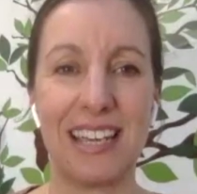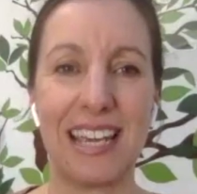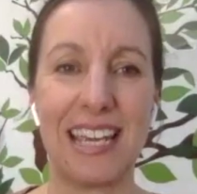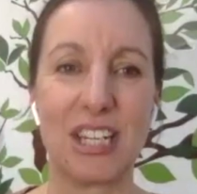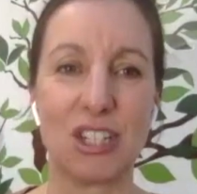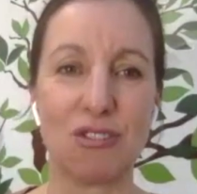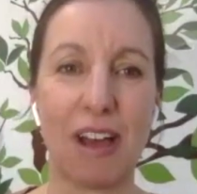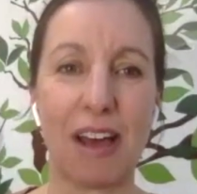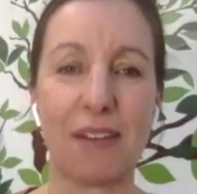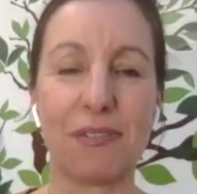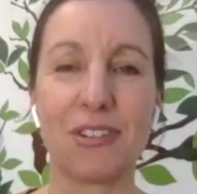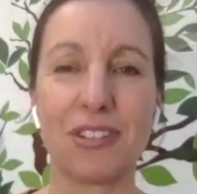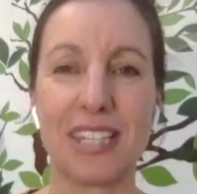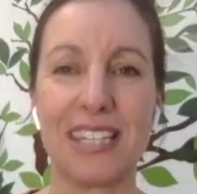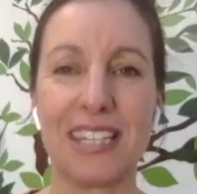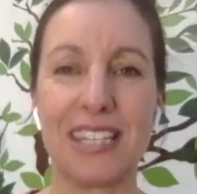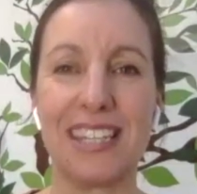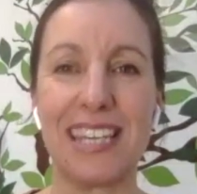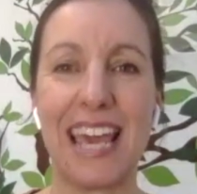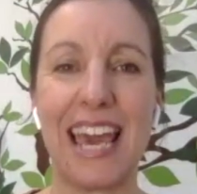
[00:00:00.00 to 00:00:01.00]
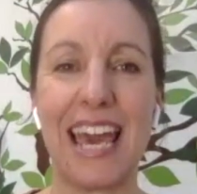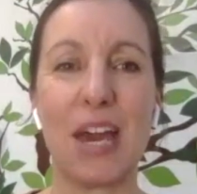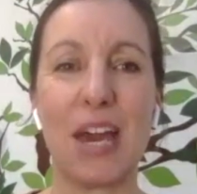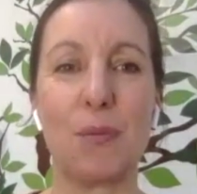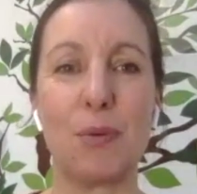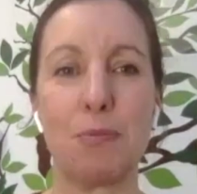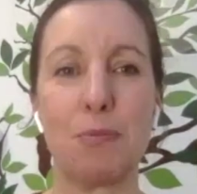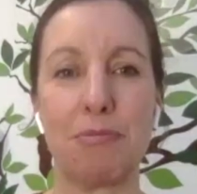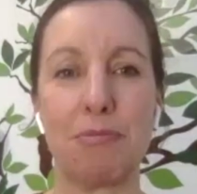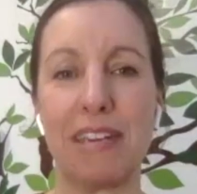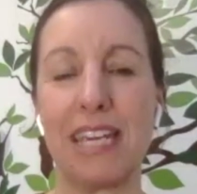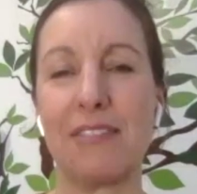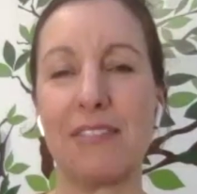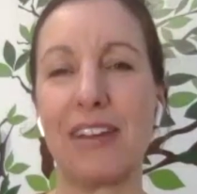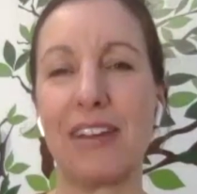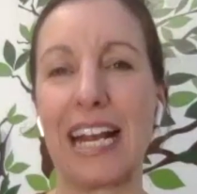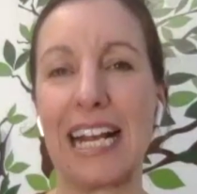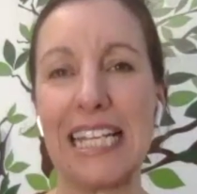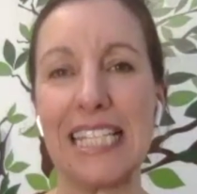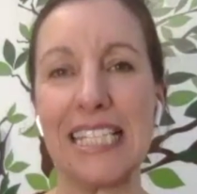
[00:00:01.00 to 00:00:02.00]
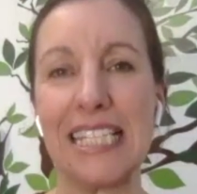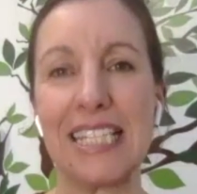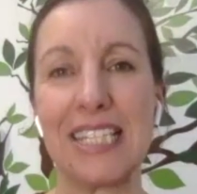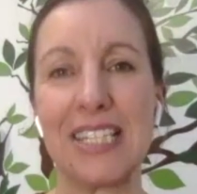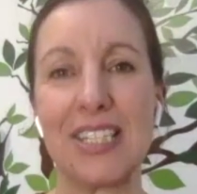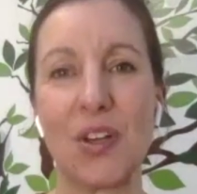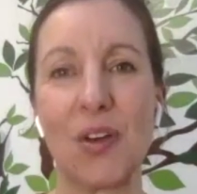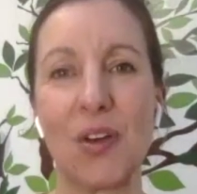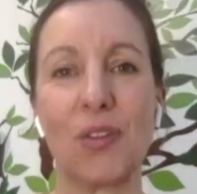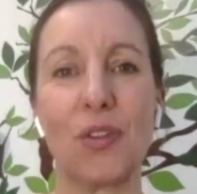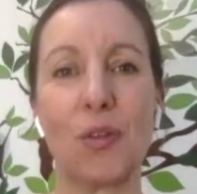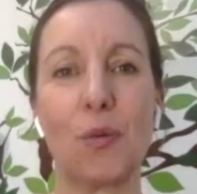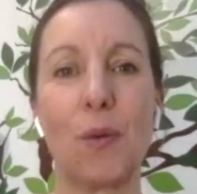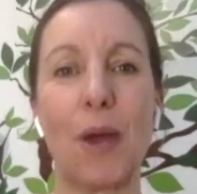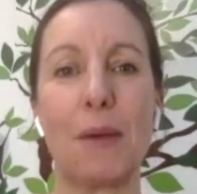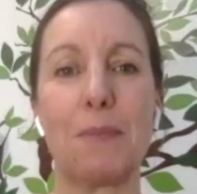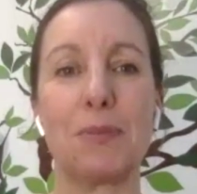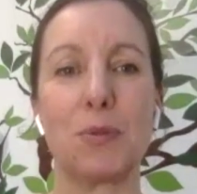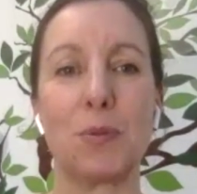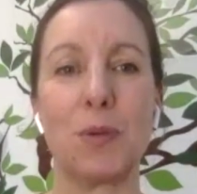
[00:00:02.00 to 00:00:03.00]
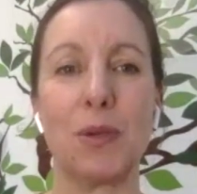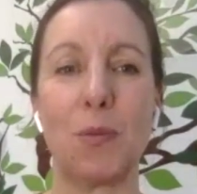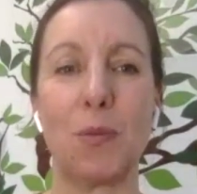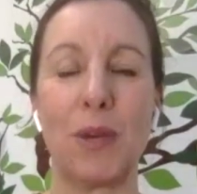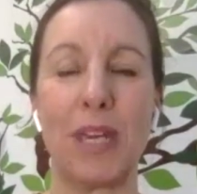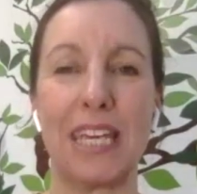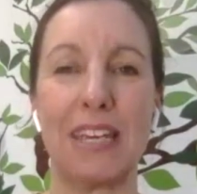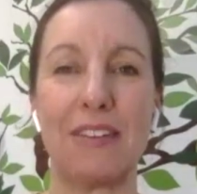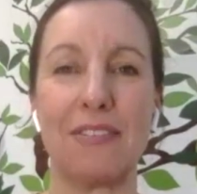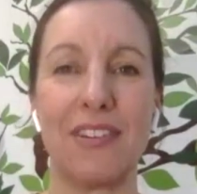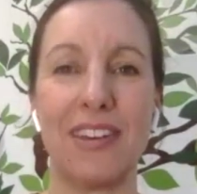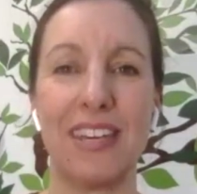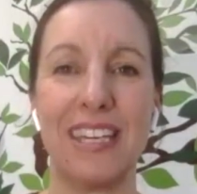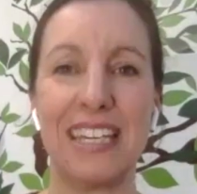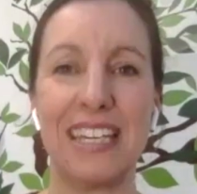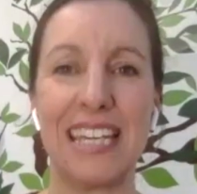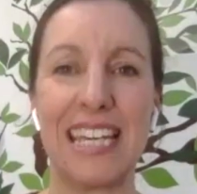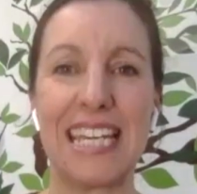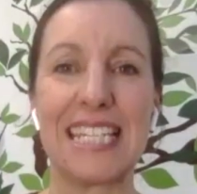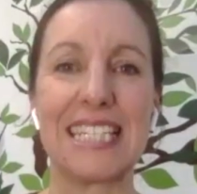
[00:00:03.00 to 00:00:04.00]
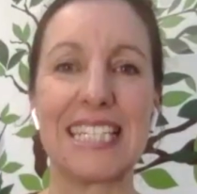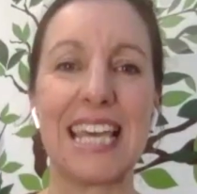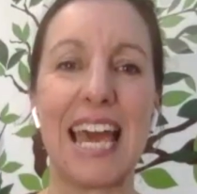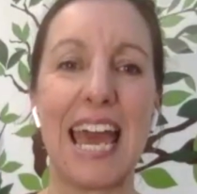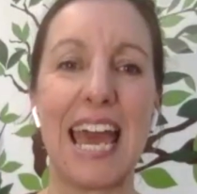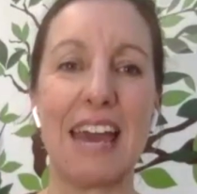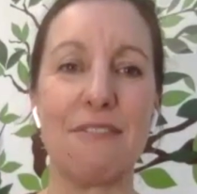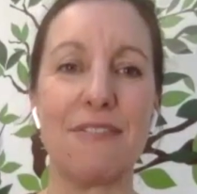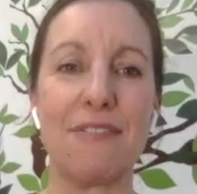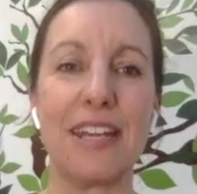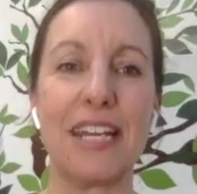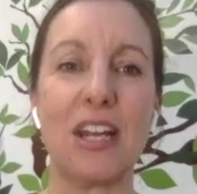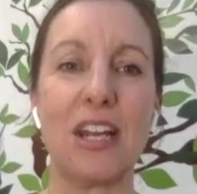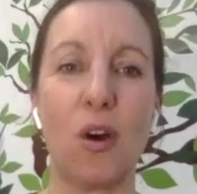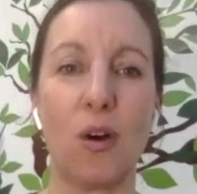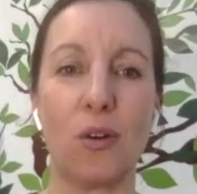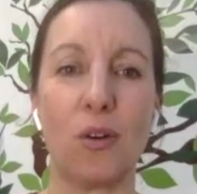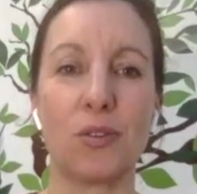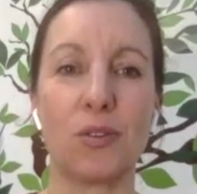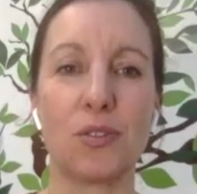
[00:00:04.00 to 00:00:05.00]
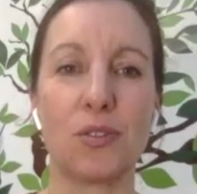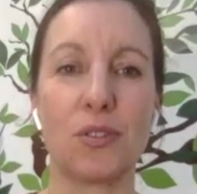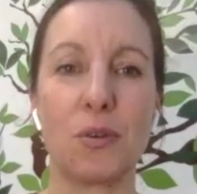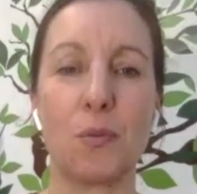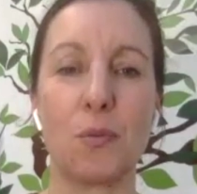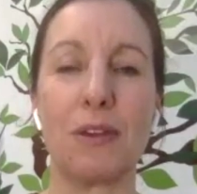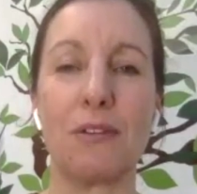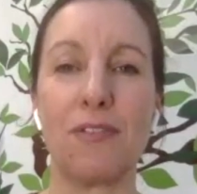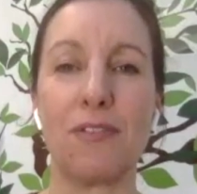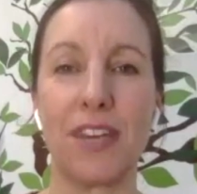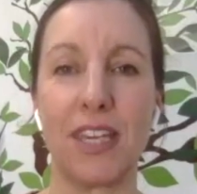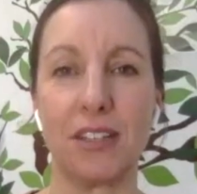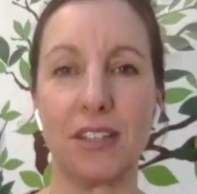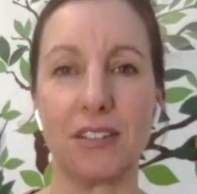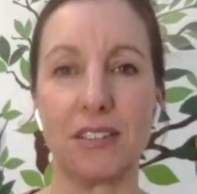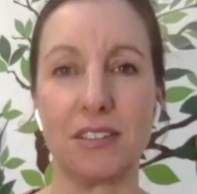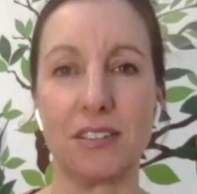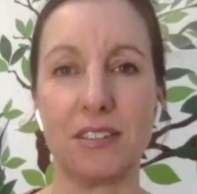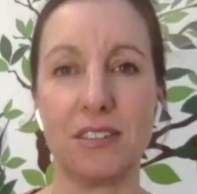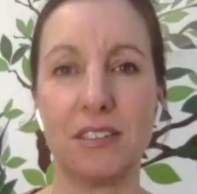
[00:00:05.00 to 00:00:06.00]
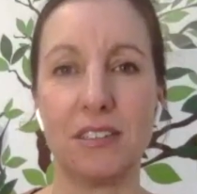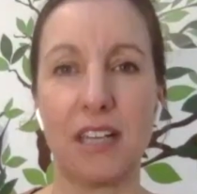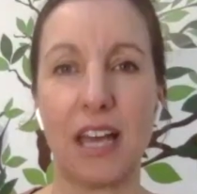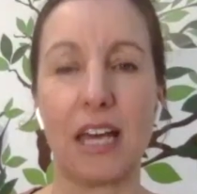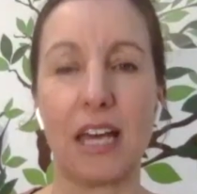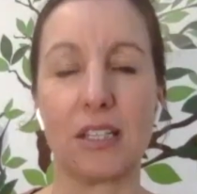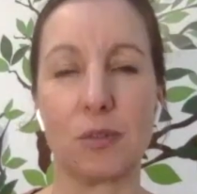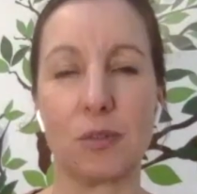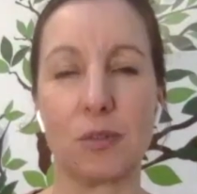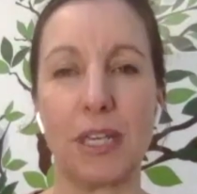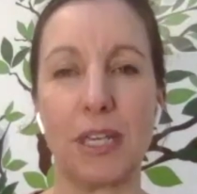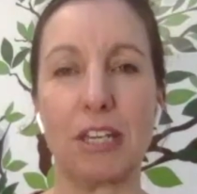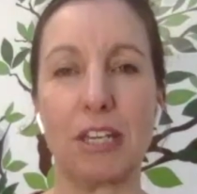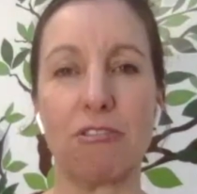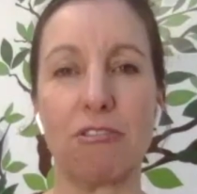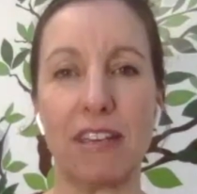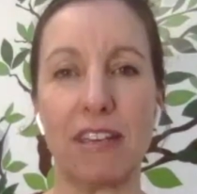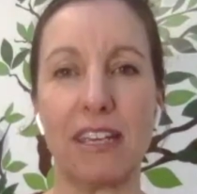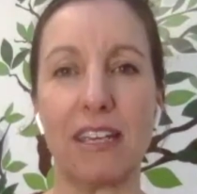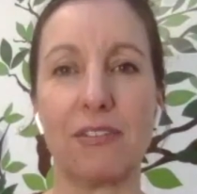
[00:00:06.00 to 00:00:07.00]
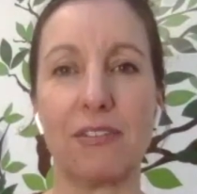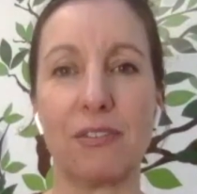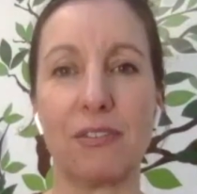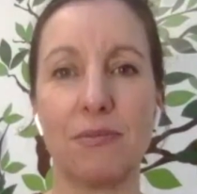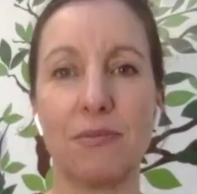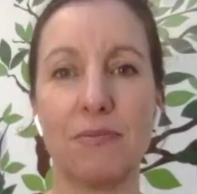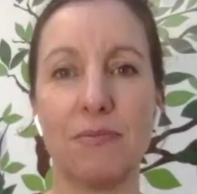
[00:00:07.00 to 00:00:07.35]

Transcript: It travels in the air we breathe and glistens on the webs we weave. It's the heavy loss we feel as we grieve.